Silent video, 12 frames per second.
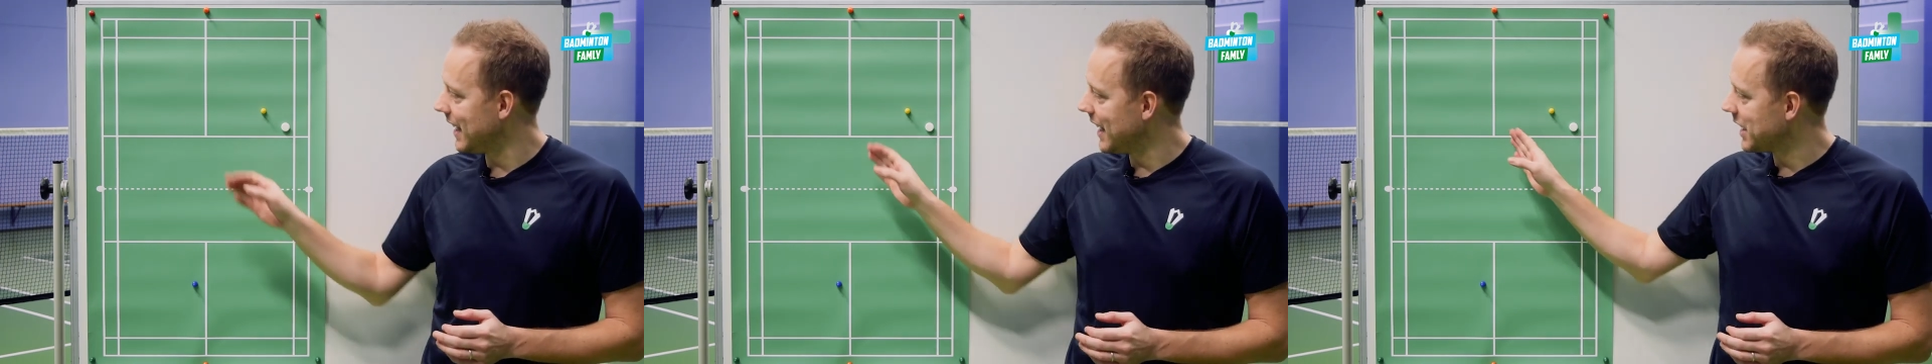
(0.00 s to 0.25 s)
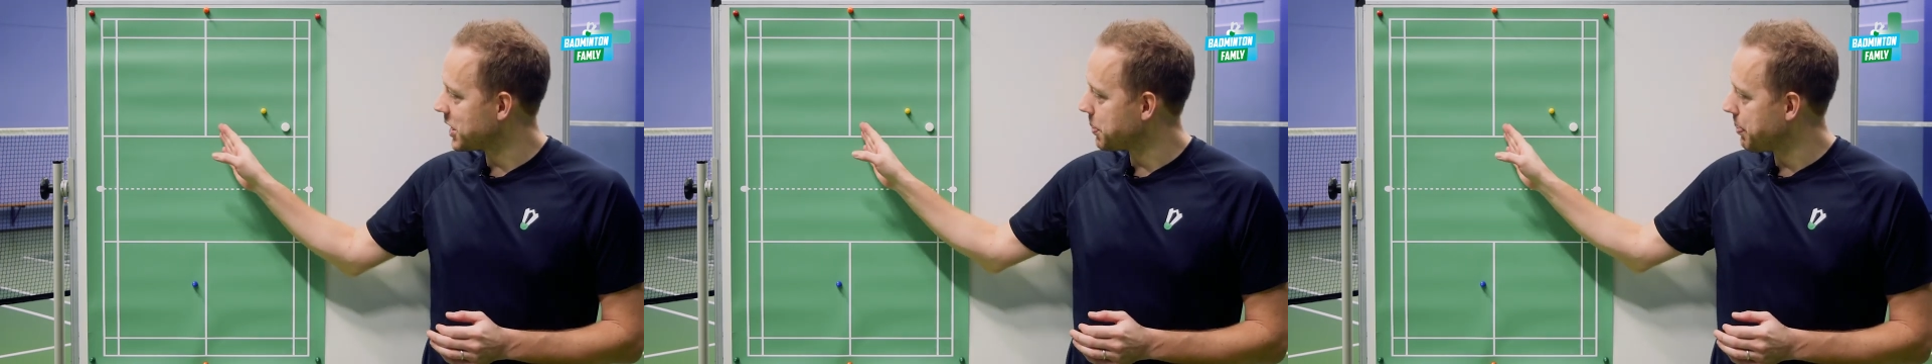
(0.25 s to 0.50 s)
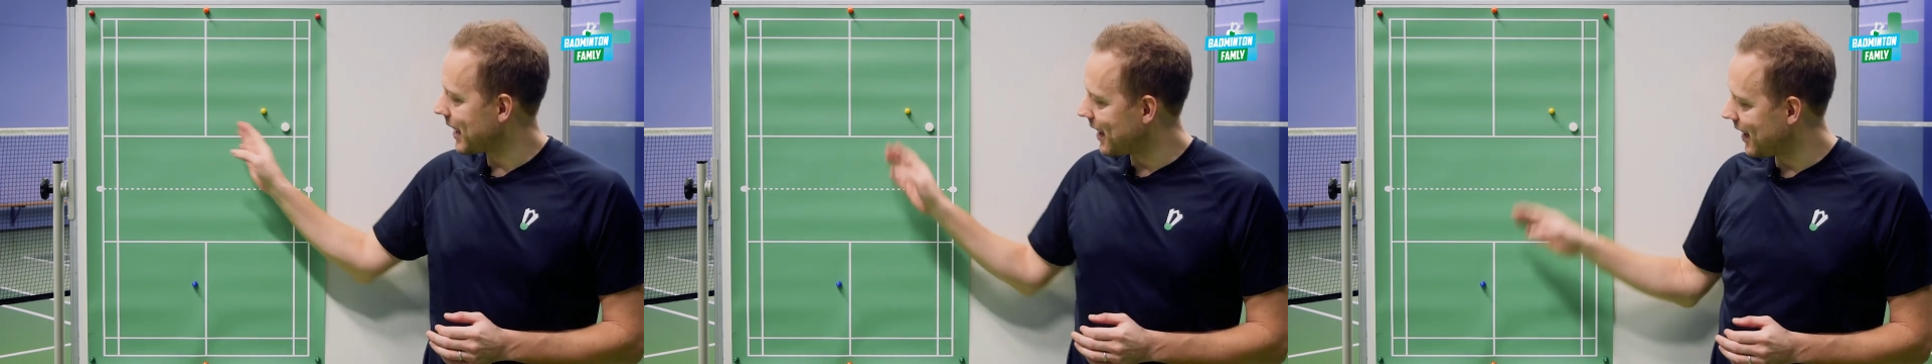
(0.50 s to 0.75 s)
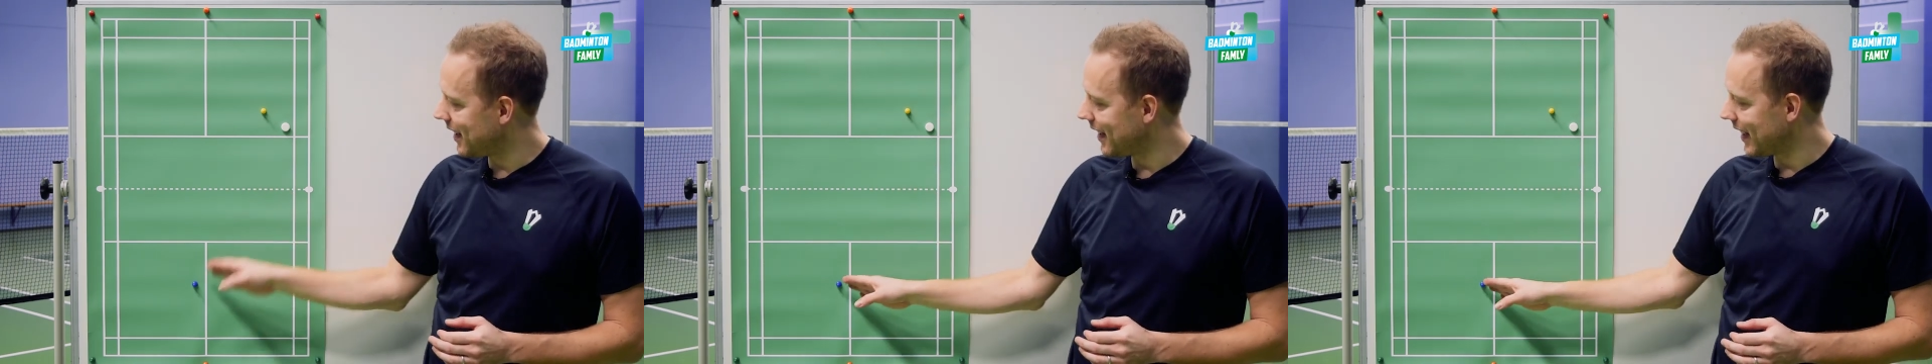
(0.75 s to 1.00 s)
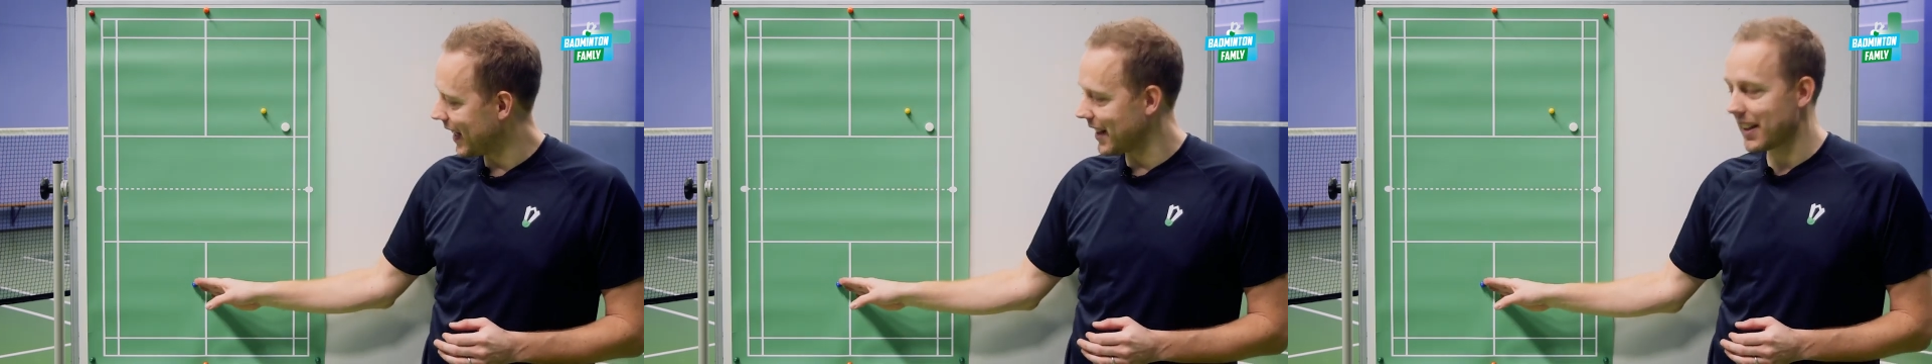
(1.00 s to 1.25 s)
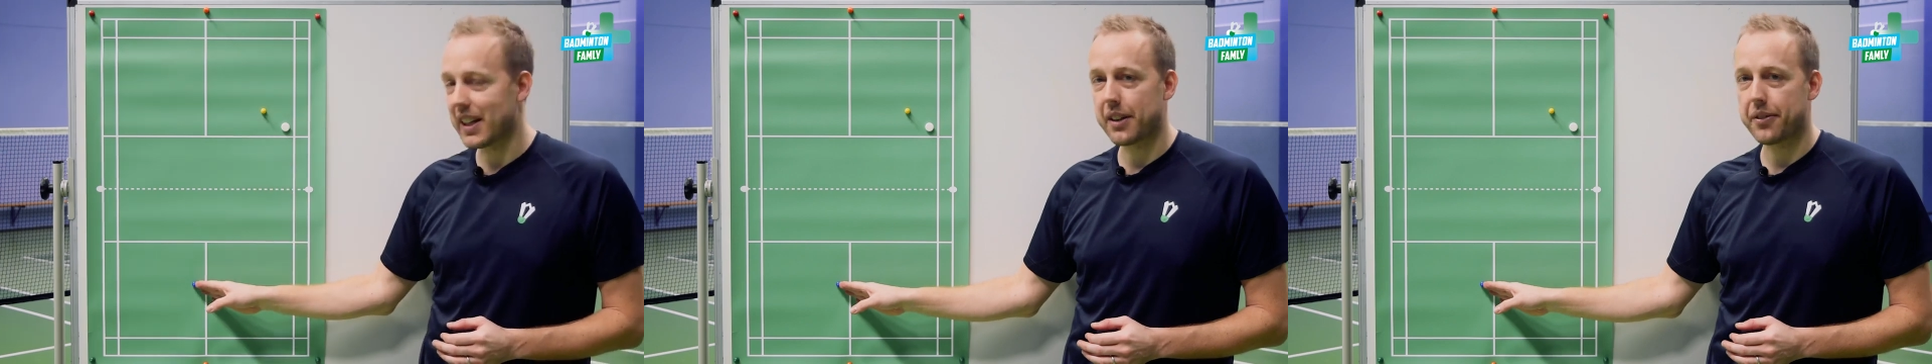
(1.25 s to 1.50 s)
is better in
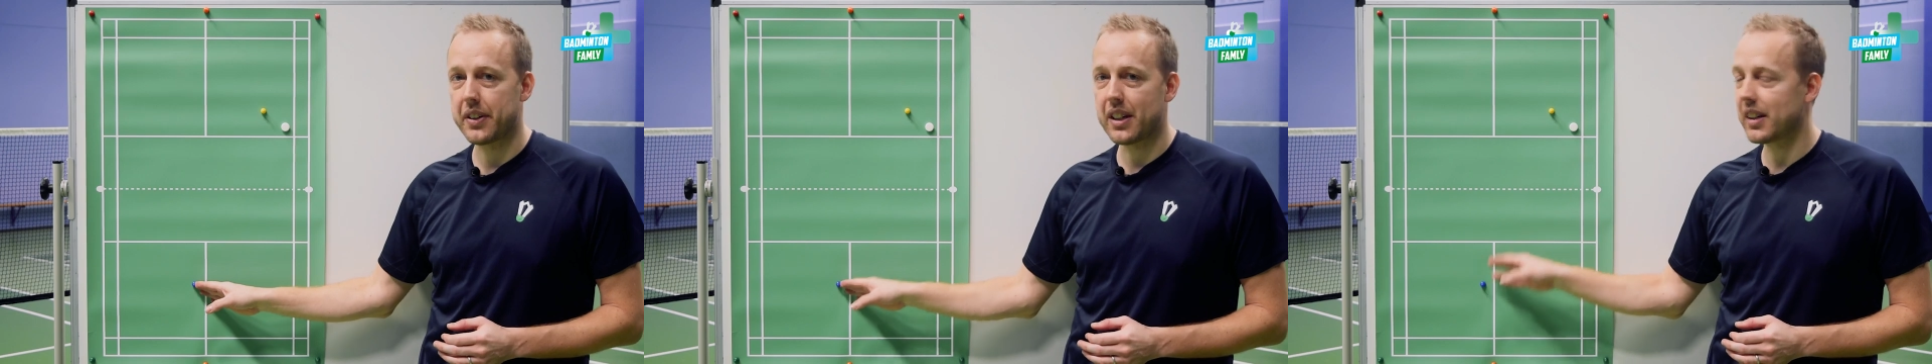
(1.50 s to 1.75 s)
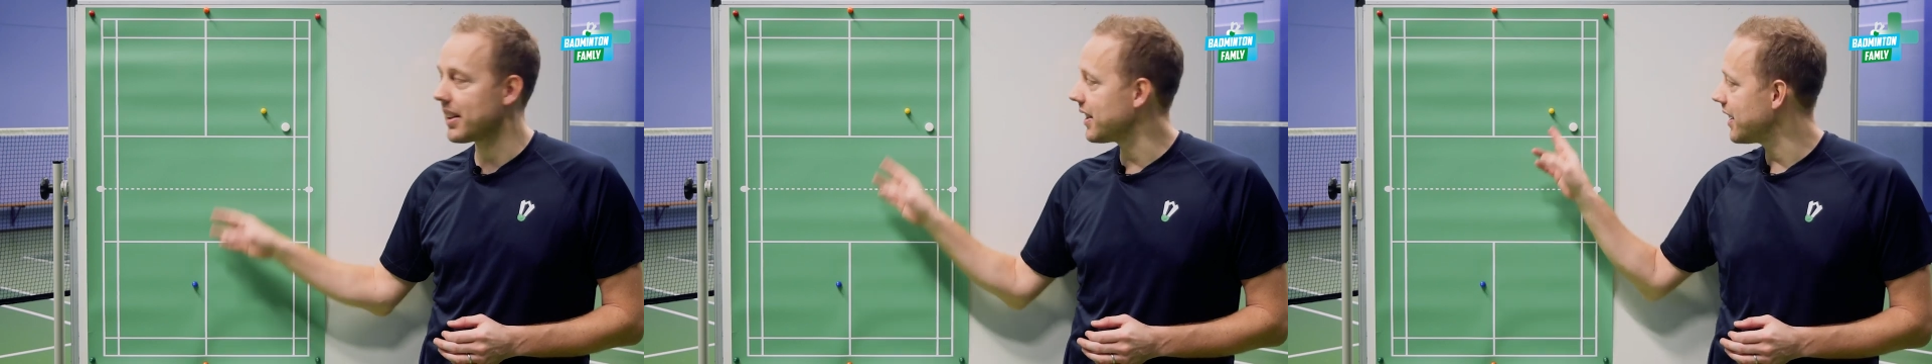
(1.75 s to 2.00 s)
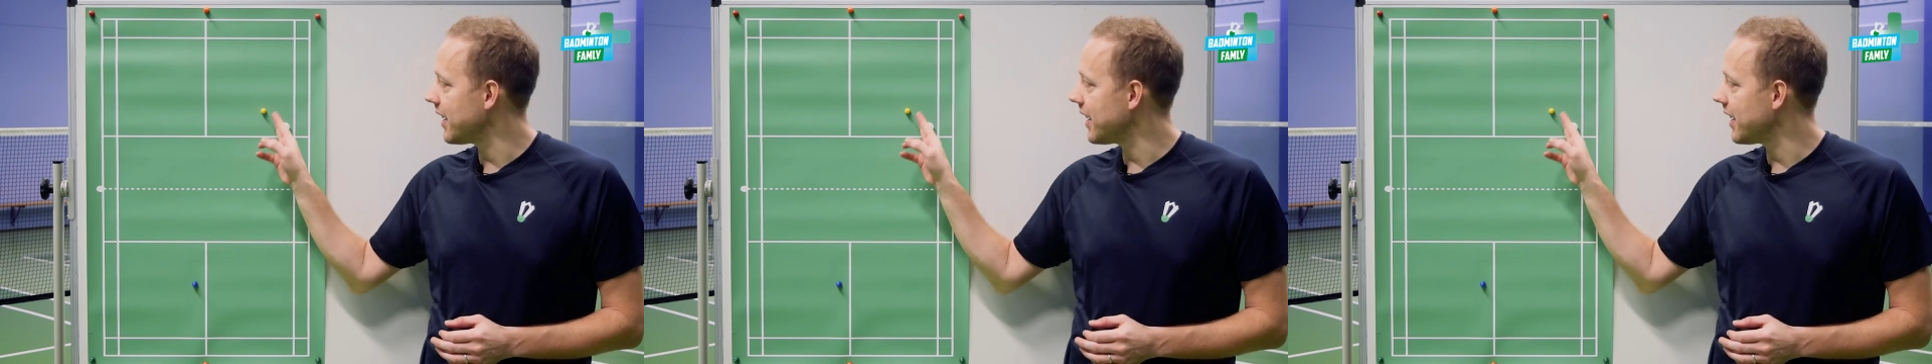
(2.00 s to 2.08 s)
the left field